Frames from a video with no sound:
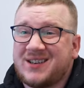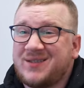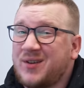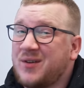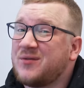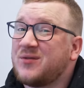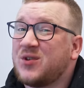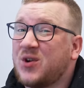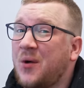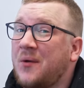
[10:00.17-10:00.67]
And if
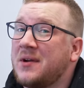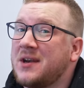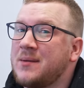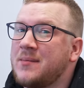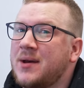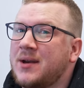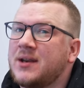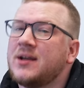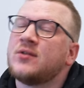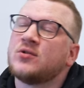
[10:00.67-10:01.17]
I've got any
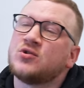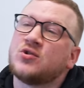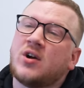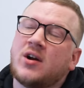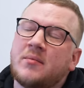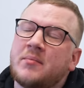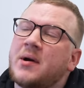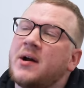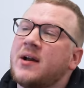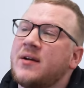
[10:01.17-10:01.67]
money, I'll try
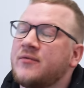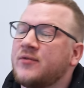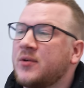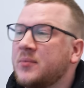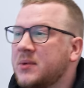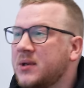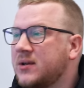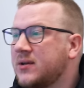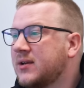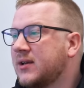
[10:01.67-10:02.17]
and buy it
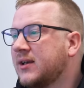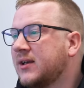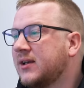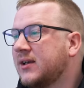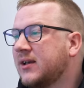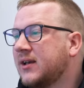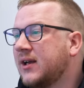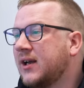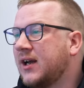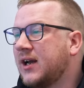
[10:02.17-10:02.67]
from you.
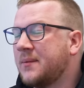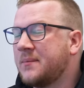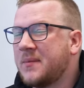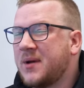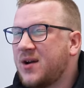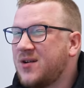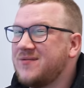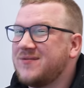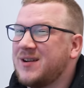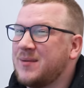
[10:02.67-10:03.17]
Um,
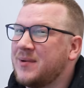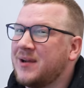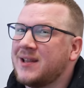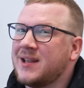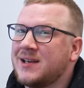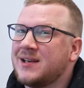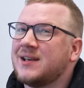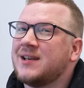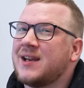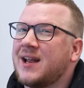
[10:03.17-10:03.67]
hopefully by the
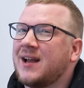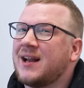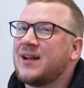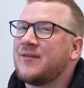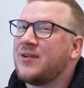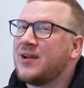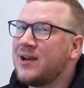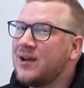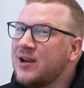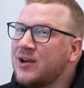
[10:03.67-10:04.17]
end of the day, I'll
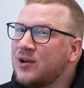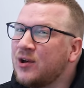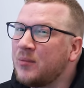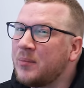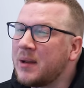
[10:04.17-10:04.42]
have a little